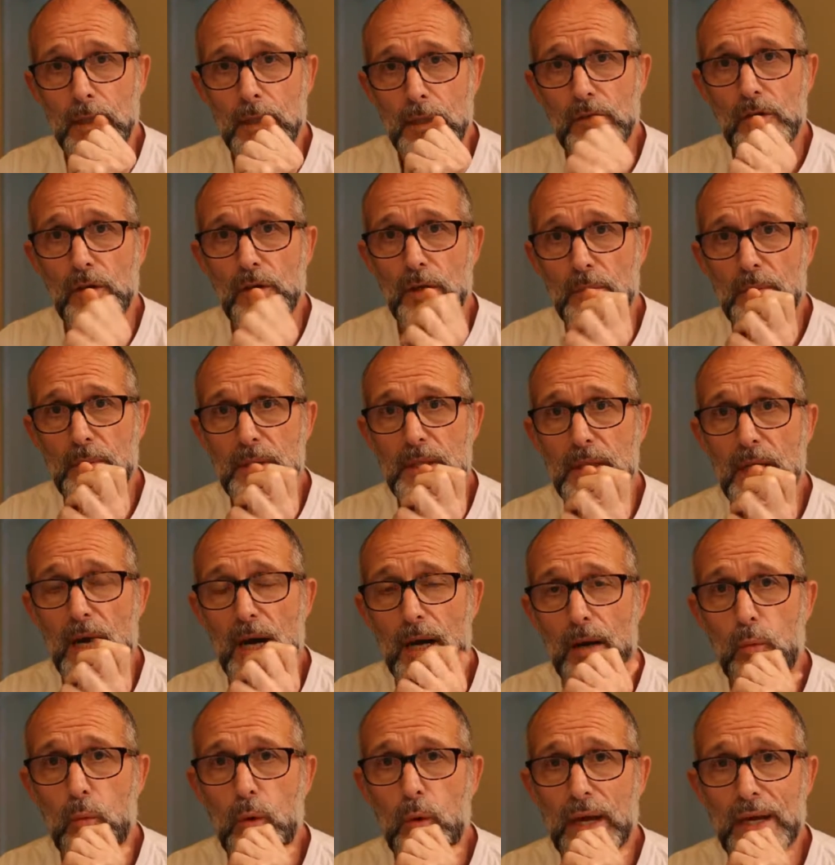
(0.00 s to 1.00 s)
is going to be
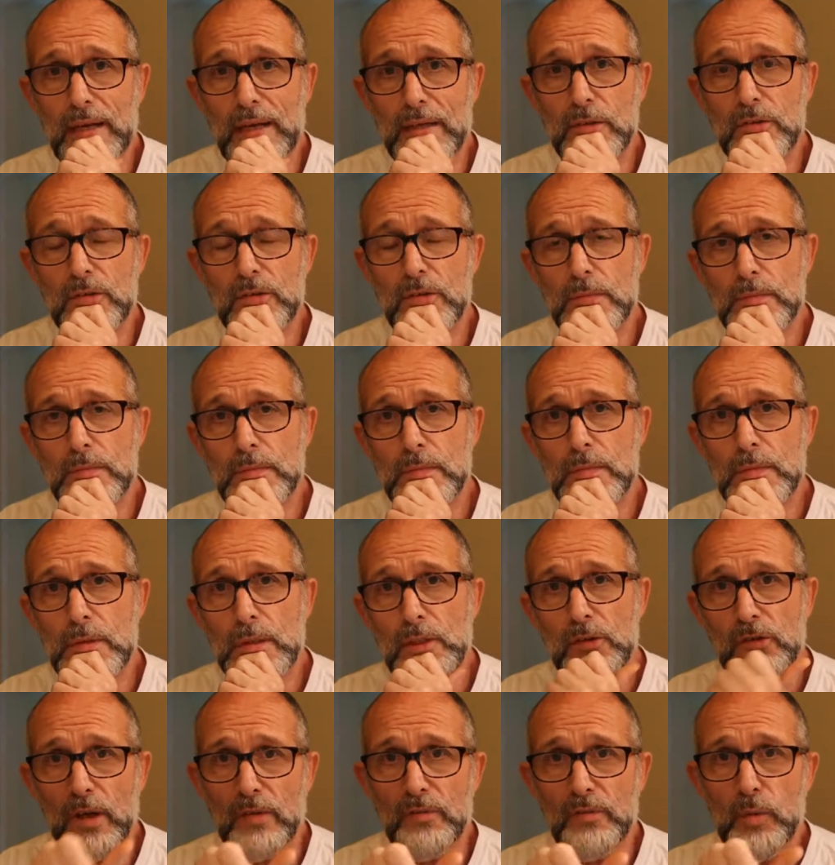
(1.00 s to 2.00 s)
that awareness,
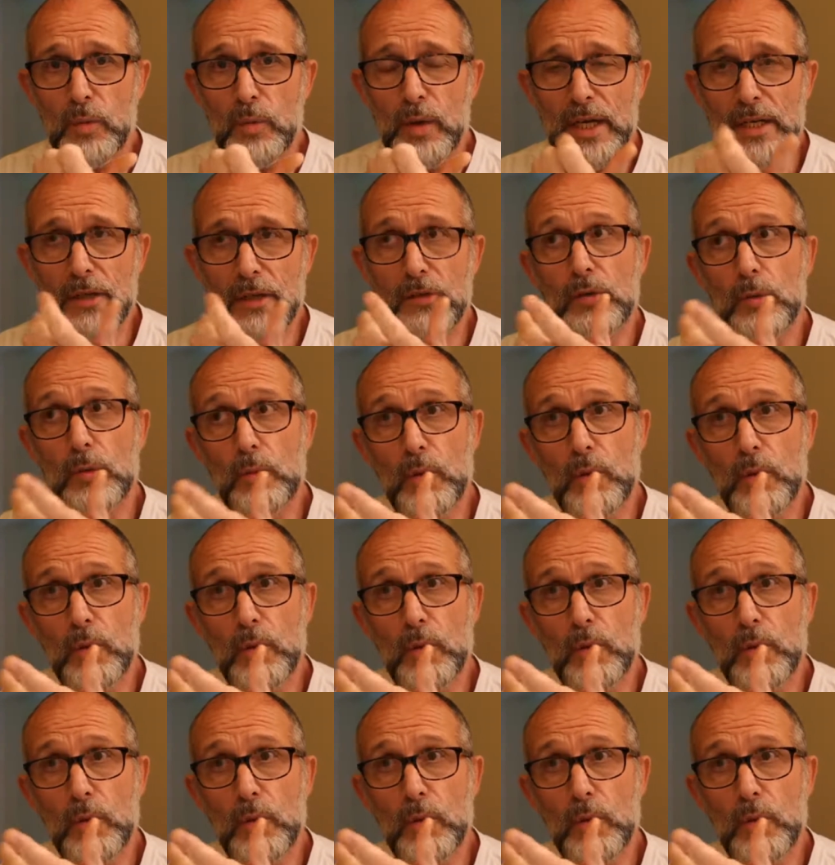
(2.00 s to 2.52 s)
self-awareness,